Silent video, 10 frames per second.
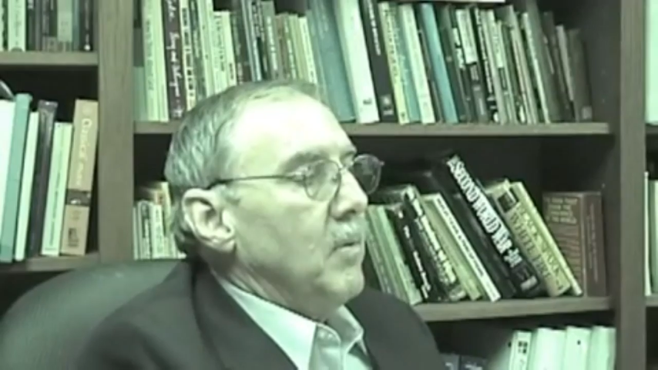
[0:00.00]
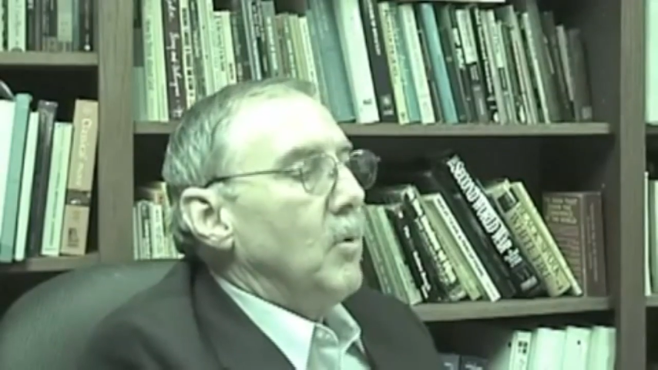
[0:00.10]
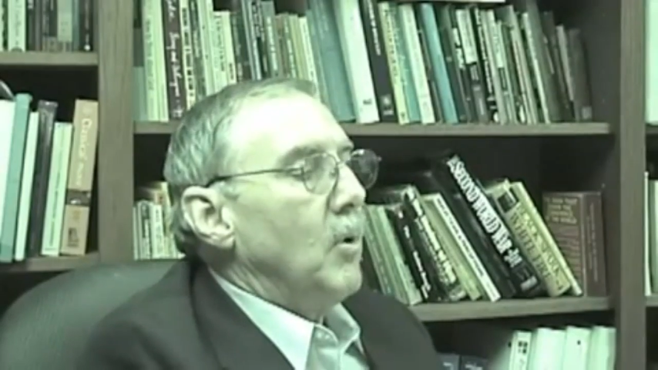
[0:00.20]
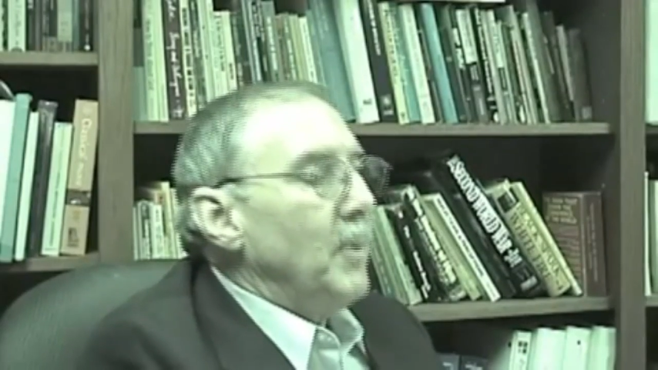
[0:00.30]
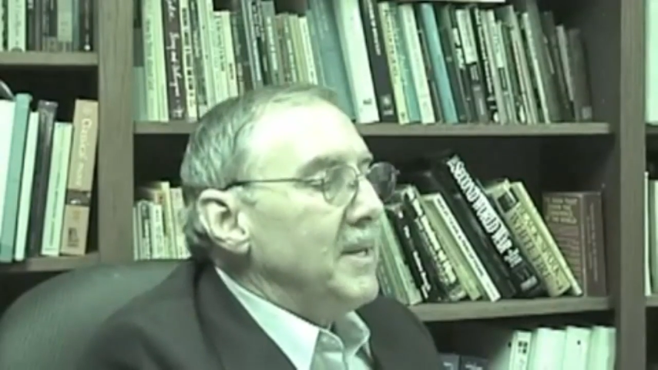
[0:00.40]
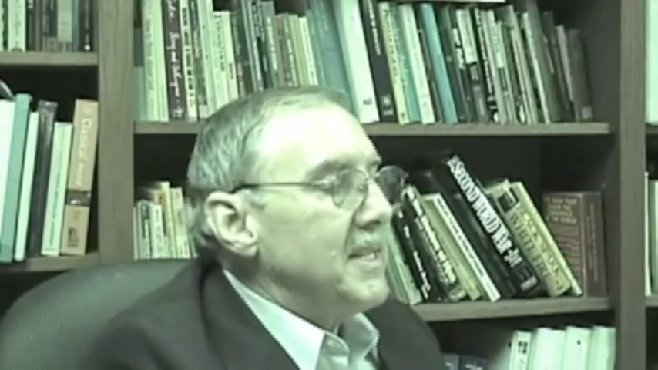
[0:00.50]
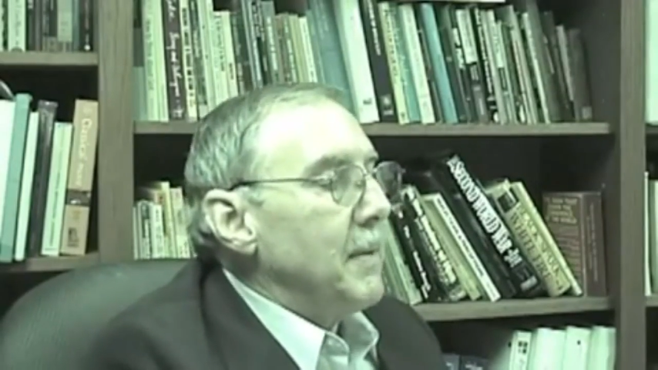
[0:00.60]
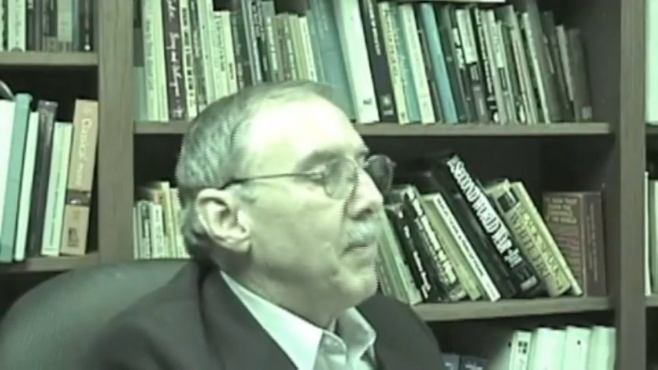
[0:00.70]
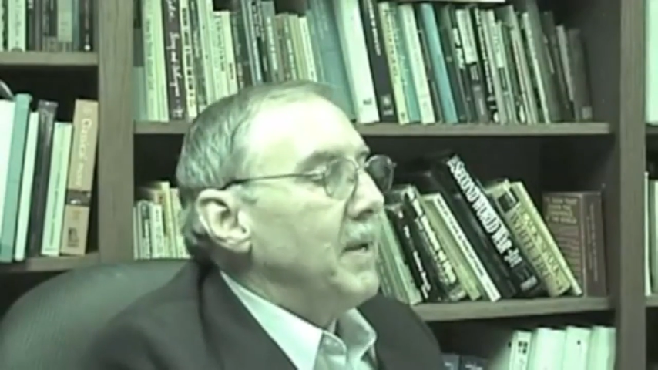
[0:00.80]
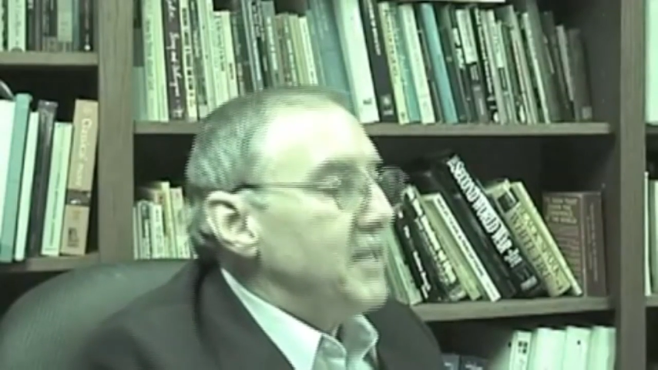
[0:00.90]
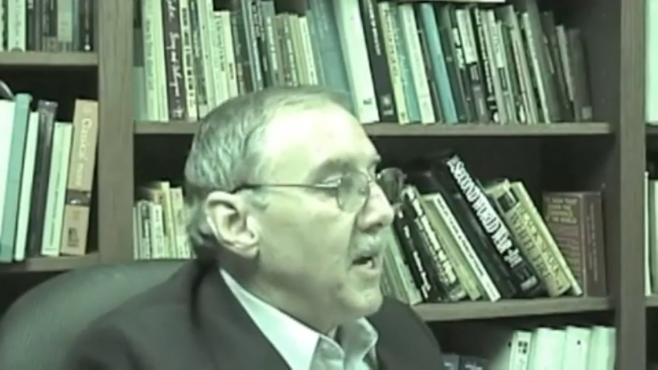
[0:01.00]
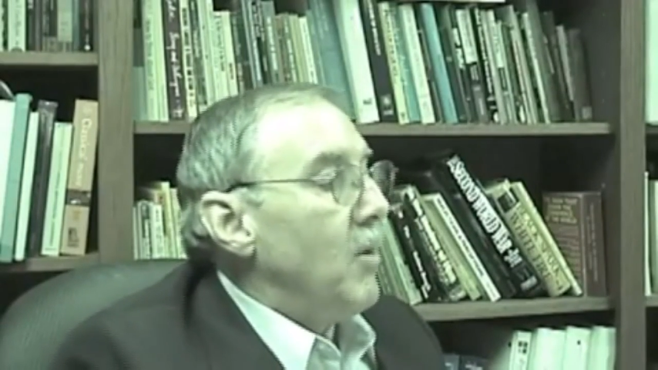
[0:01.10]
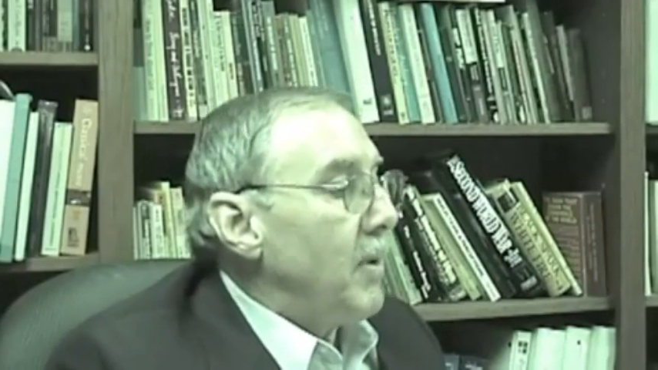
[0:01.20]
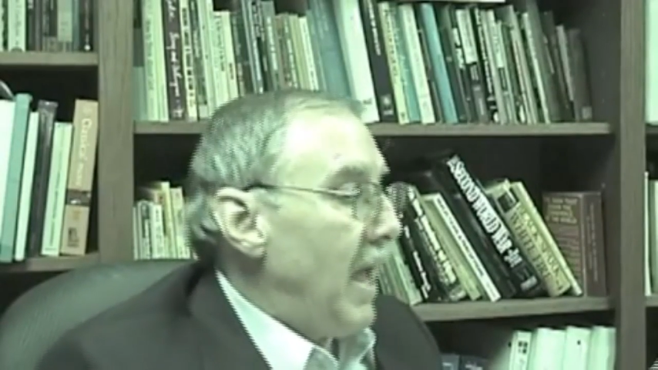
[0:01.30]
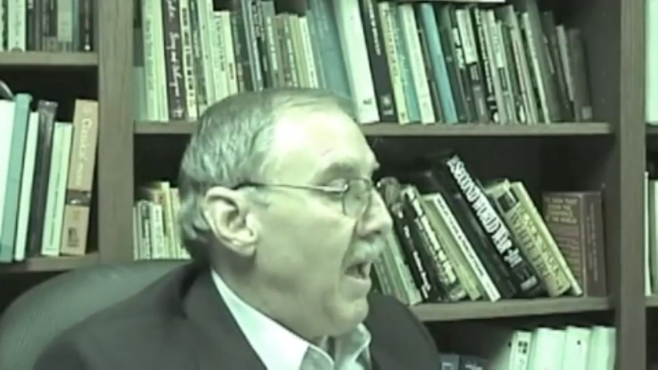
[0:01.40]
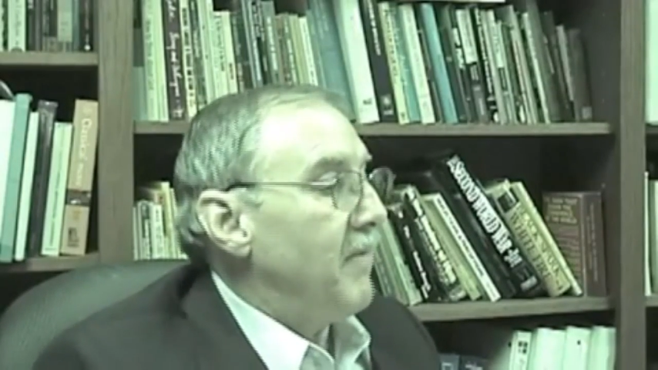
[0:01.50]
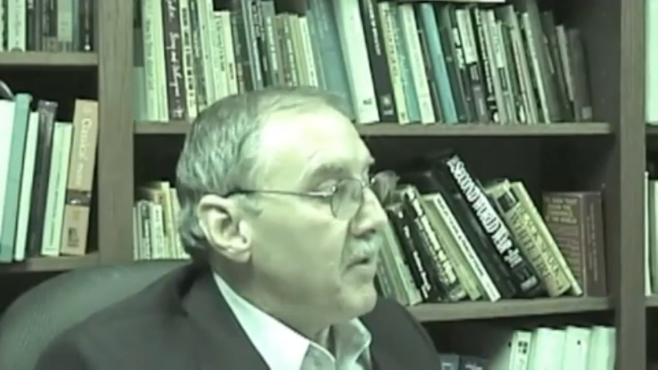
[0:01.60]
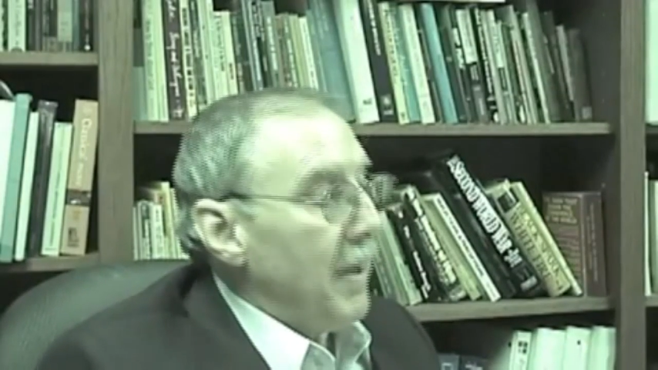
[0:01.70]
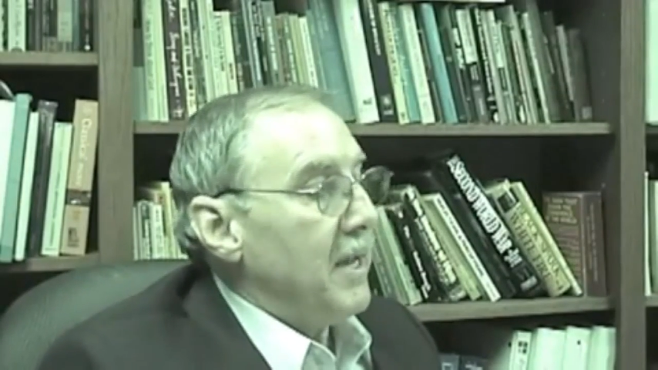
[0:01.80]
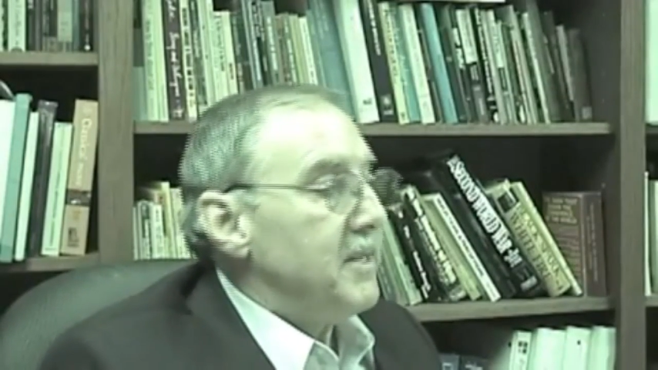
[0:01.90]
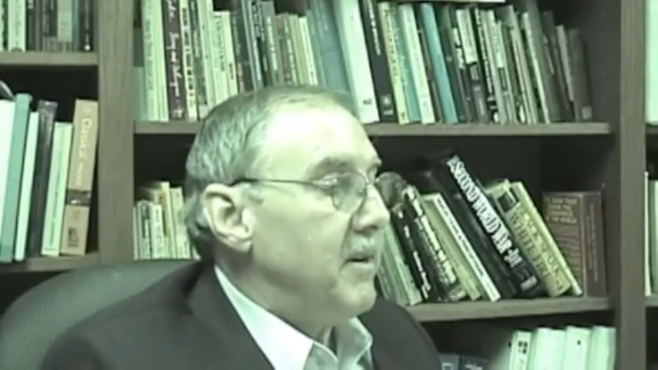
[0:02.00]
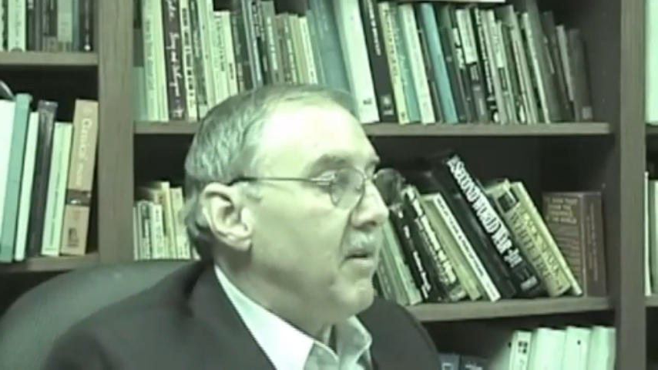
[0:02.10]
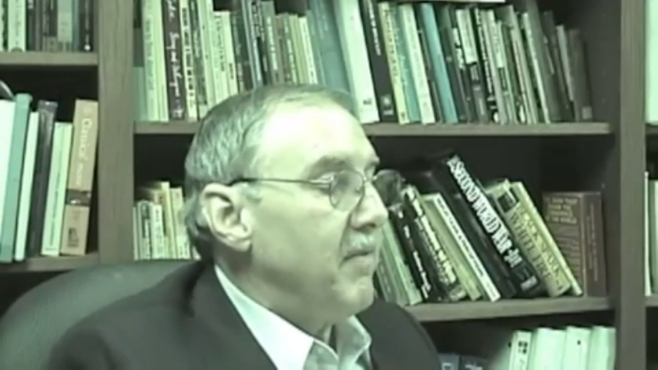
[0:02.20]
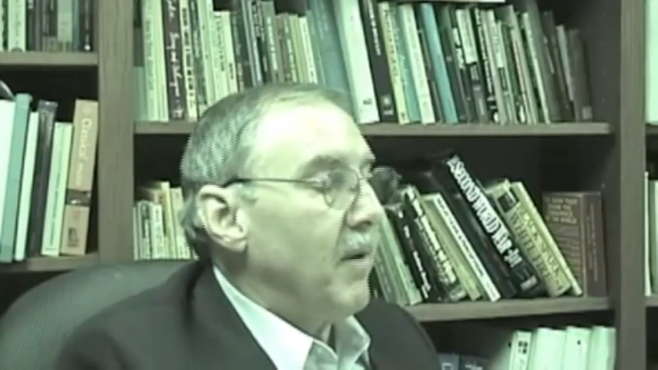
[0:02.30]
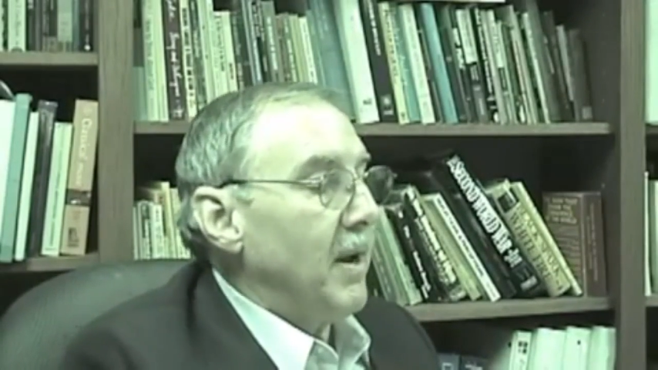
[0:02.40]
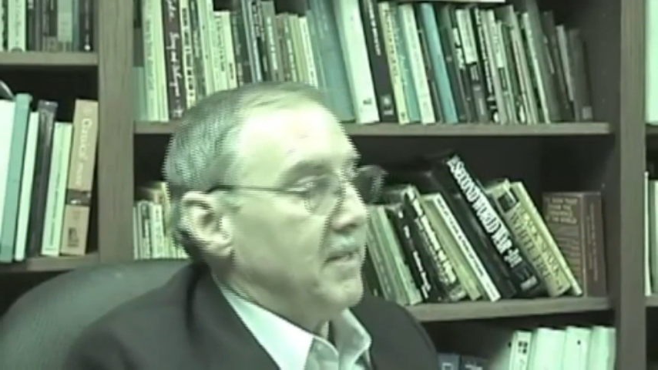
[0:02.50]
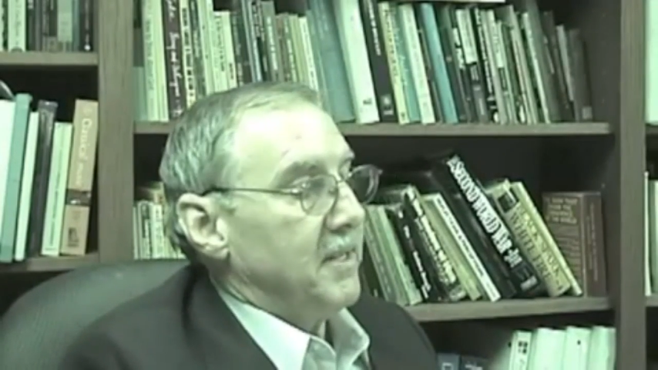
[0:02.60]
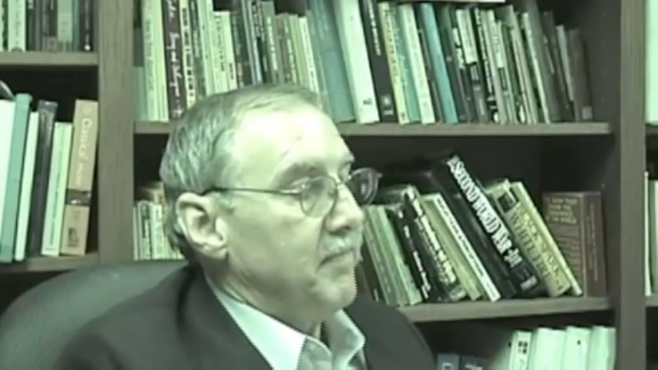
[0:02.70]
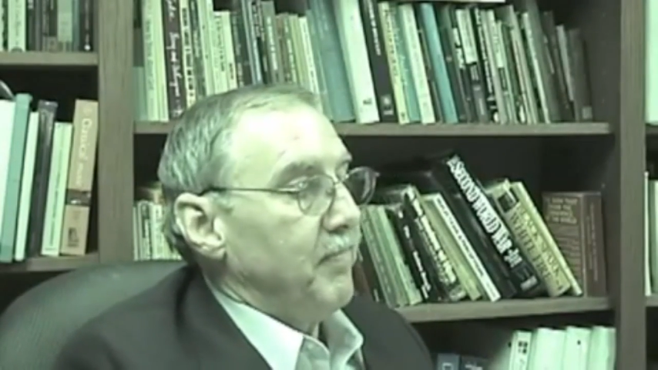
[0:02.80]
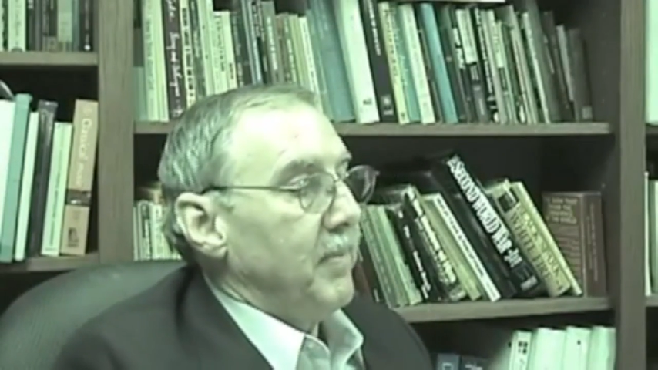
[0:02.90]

when we simply don't have imaginary friends?